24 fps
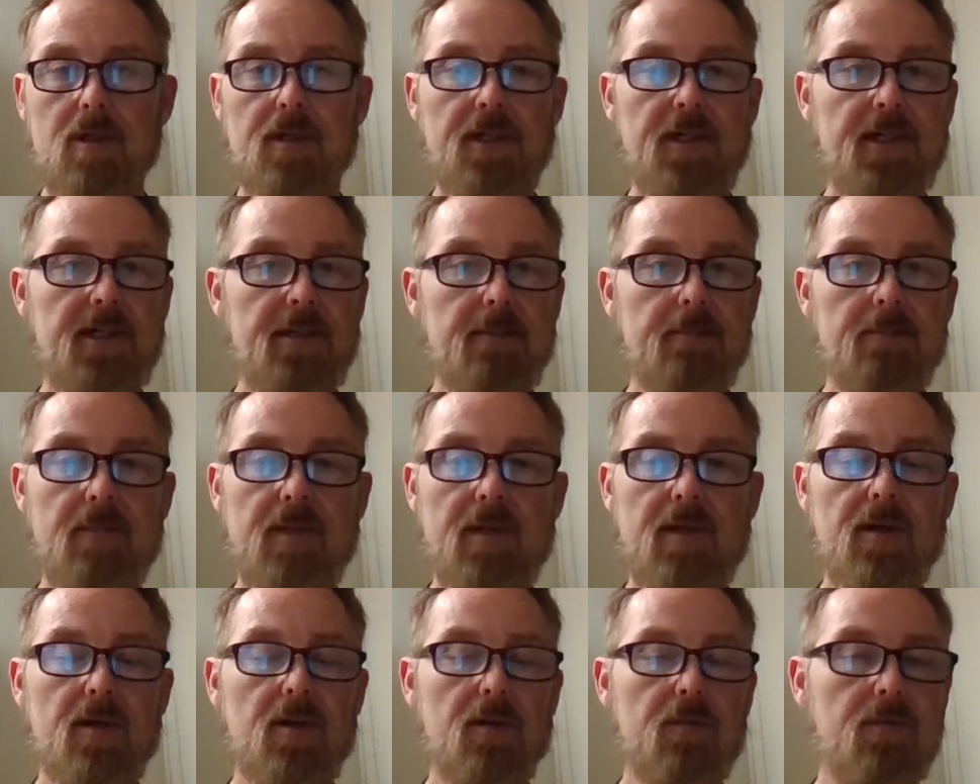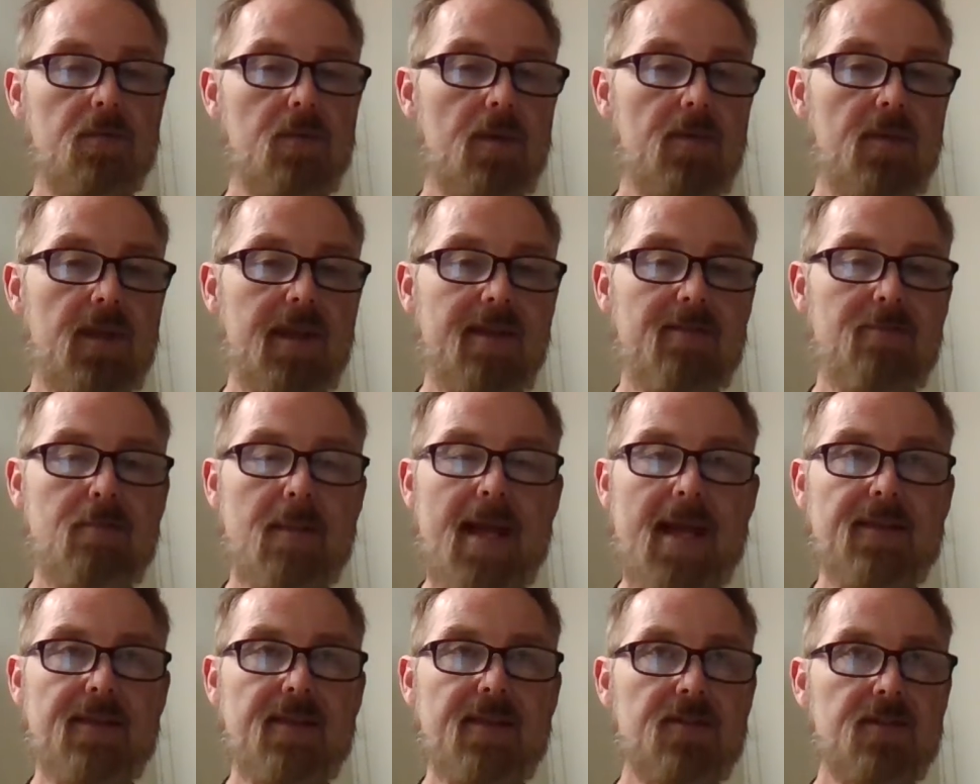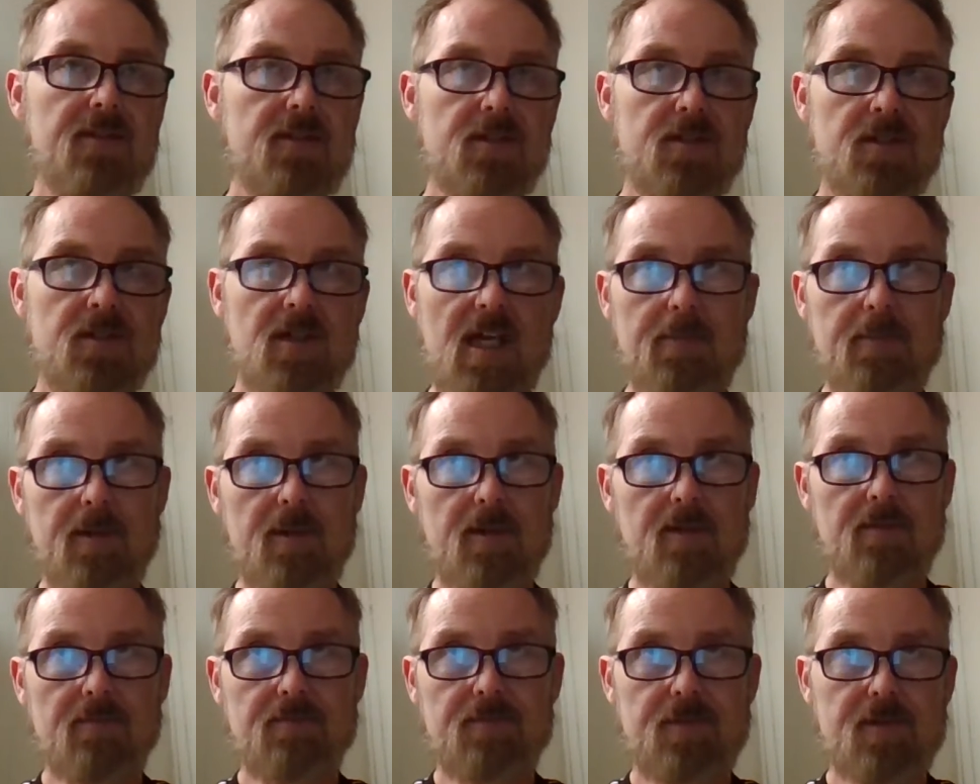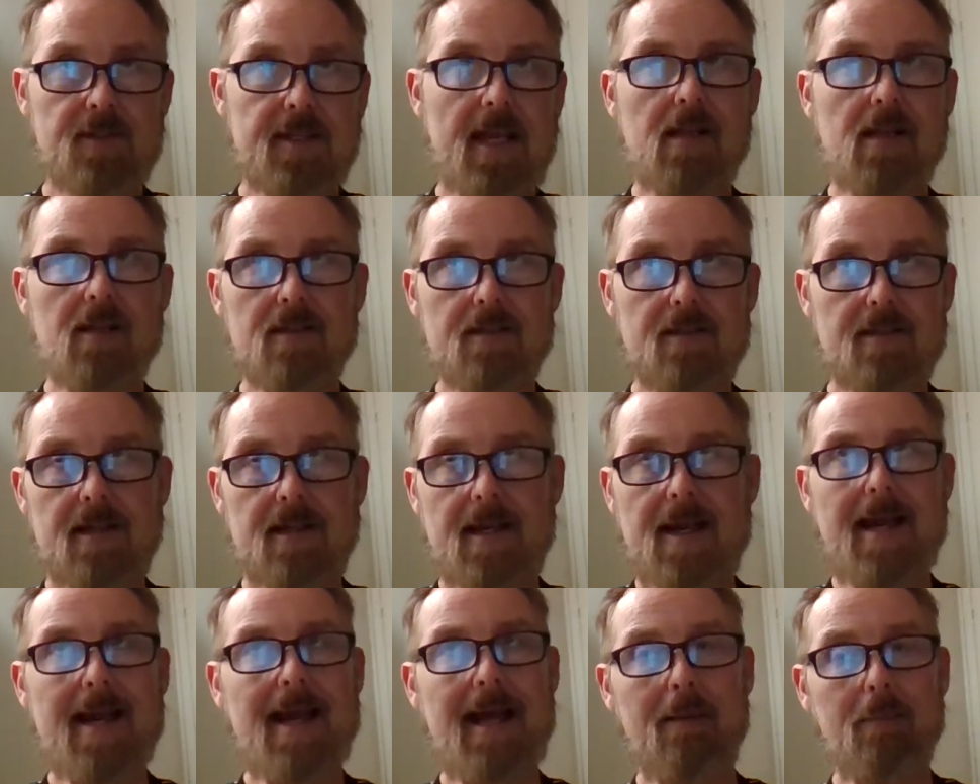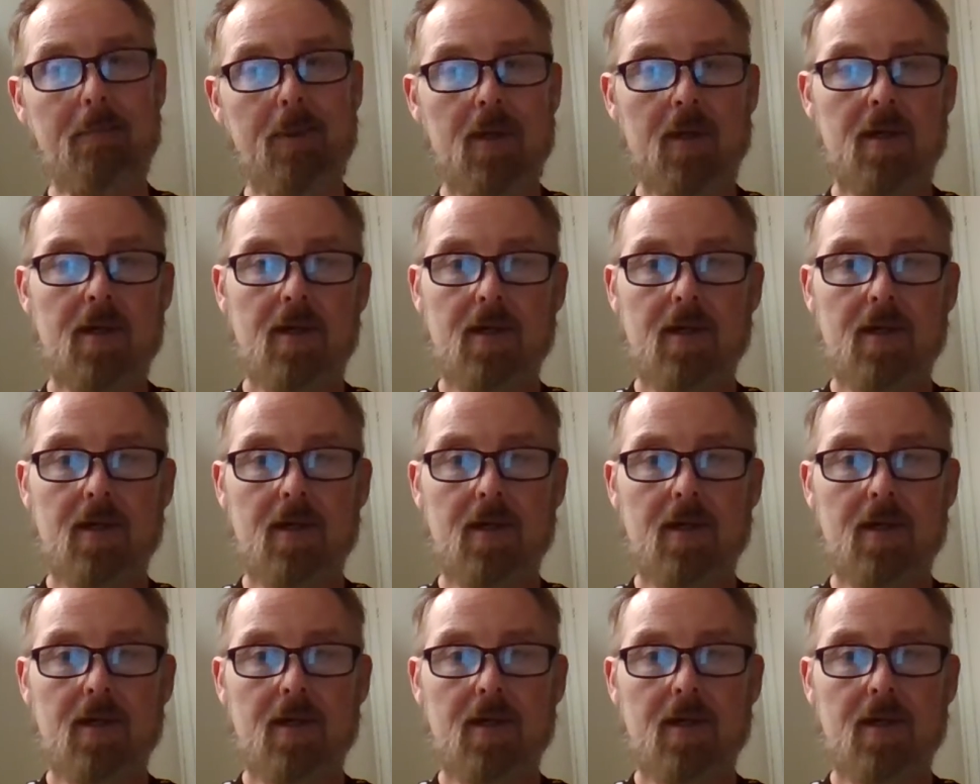Um, you know, uh, they make these. You just type in skeleton app.